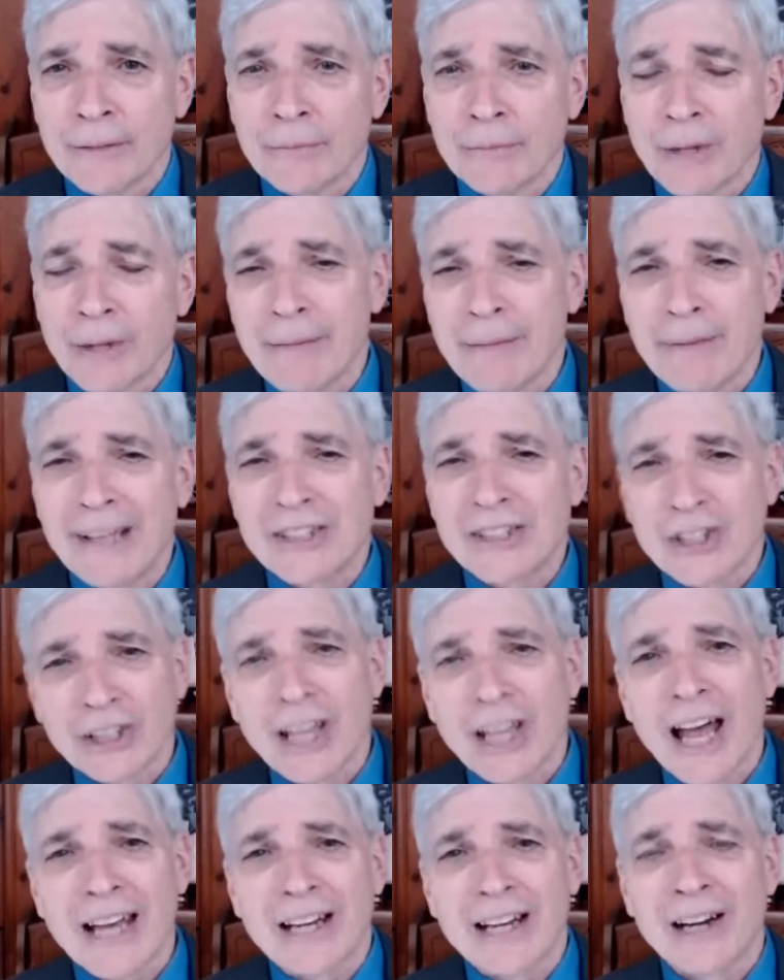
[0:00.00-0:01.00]
But I base a
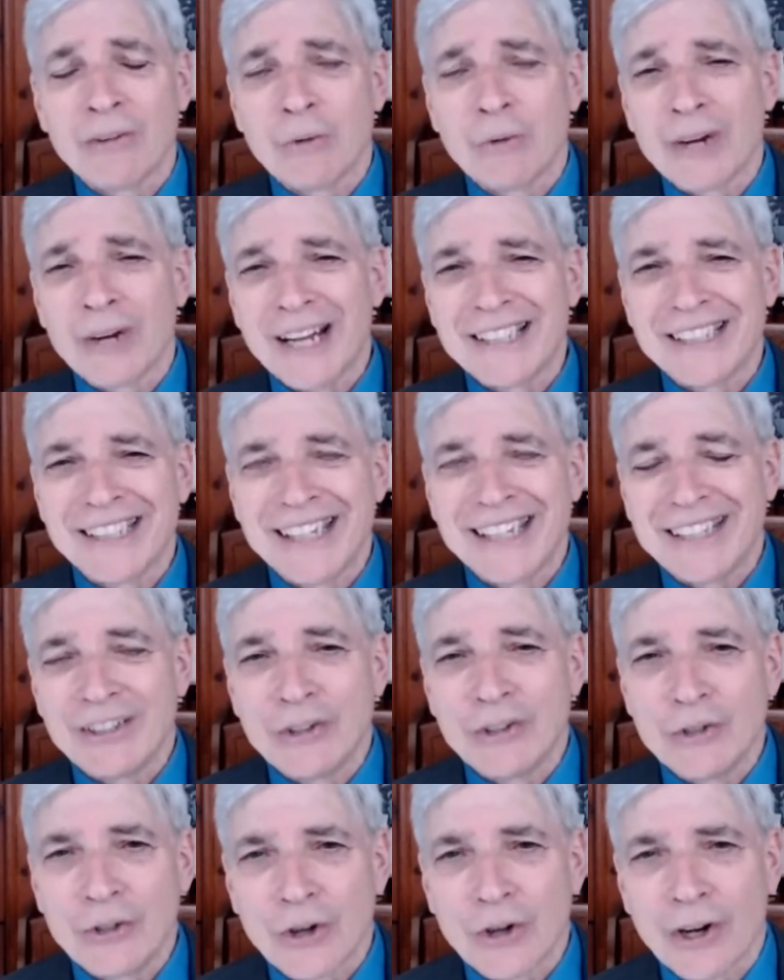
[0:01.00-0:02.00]
lot on what I see in
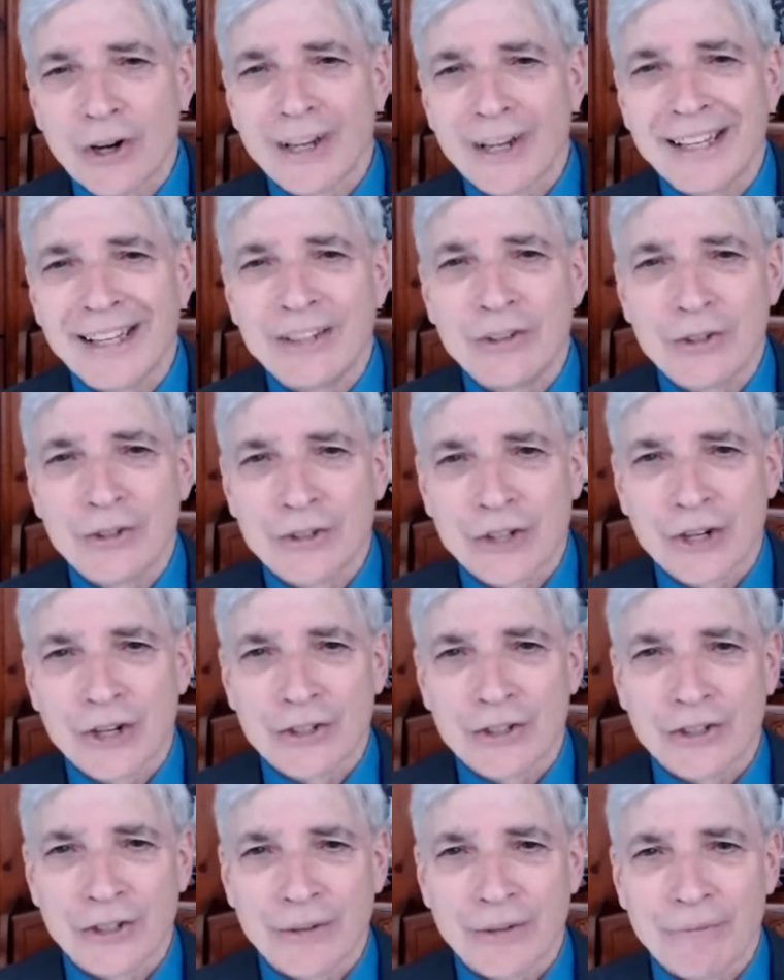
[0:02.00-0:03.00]
New York and in New
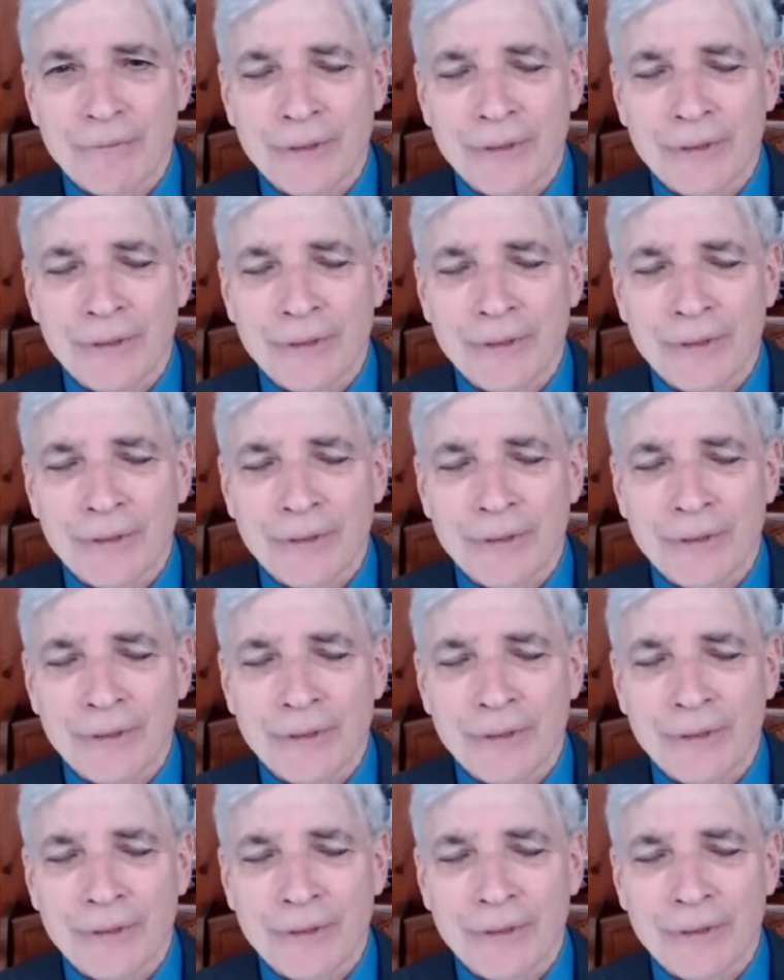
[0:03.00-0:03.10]
Jersey.